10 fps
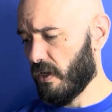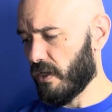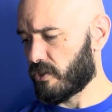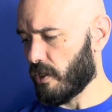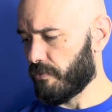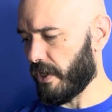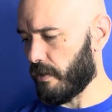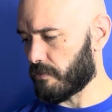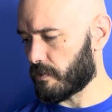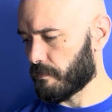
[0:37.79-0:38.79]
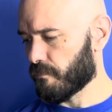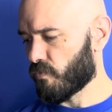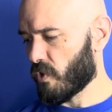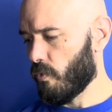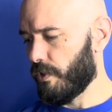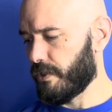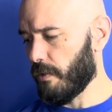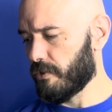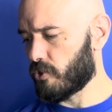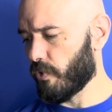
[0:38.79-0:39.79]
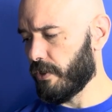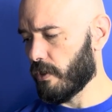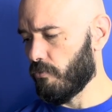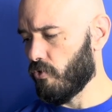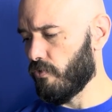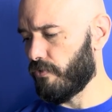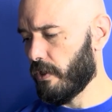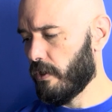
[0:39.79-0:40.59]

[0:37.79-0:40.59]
And sometimes, when demonstrating a move,